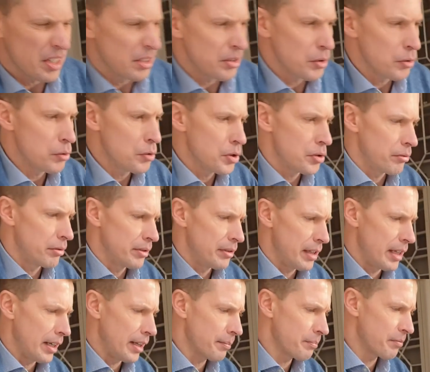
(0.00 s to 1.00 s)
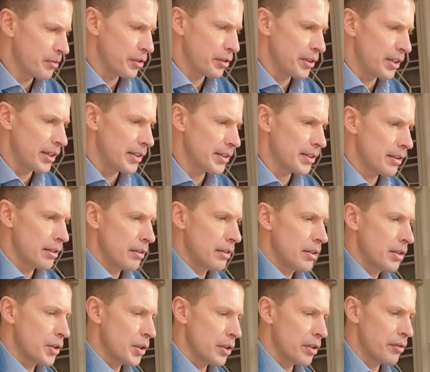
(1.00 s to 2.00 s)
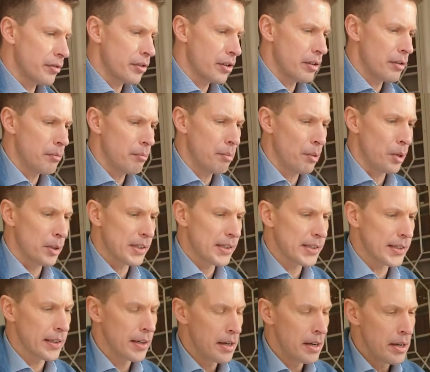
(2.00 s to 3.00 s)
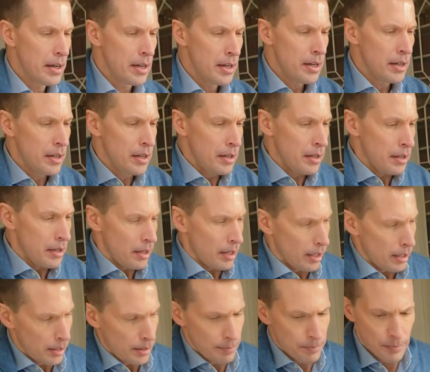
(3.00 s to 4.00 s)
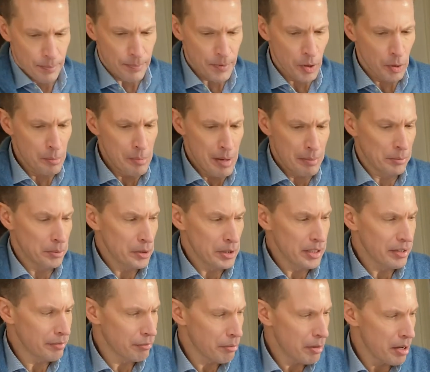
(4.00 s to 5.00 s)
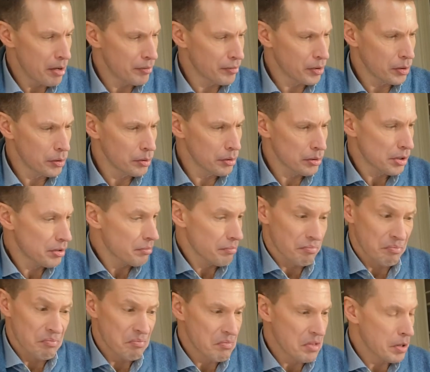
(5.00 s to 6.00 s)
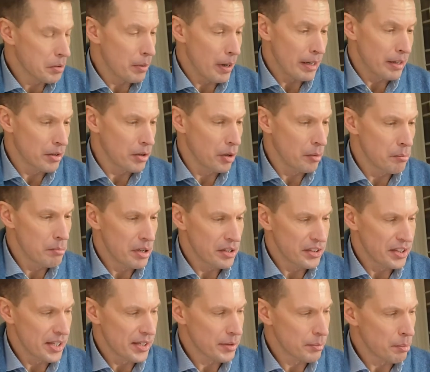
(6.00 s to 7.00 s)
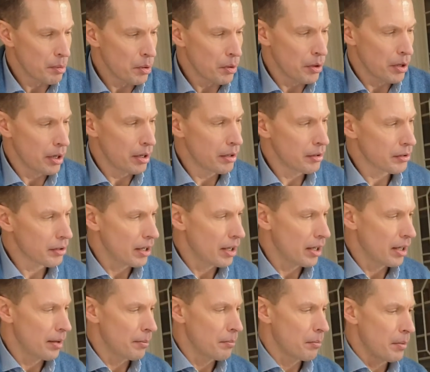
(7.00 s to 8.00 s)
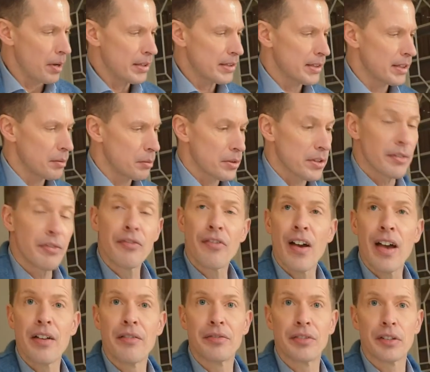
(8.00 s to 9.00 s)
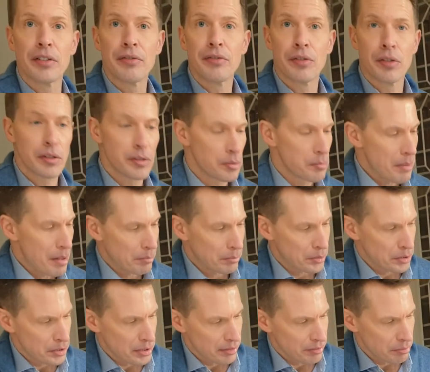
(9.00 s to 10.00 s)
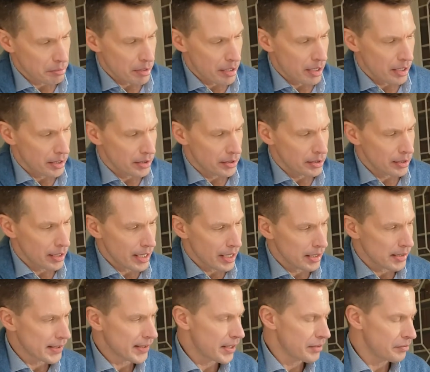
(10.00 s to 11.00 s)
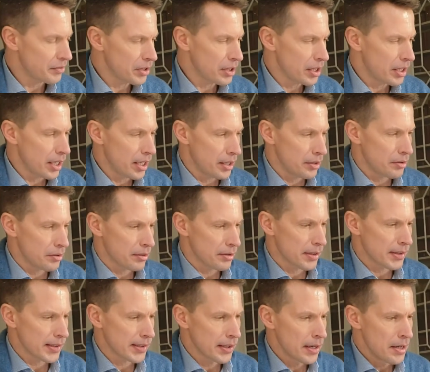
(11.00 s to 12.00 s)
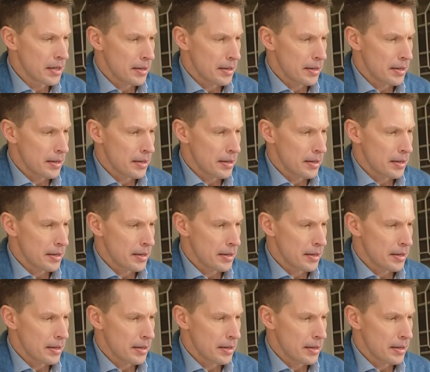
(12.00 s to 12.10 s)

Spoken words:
unusual really for these sort of pots. Commemorative ware, of course, quite common at this point. Wesley was a favourite for commemorative ware in the late 1700s,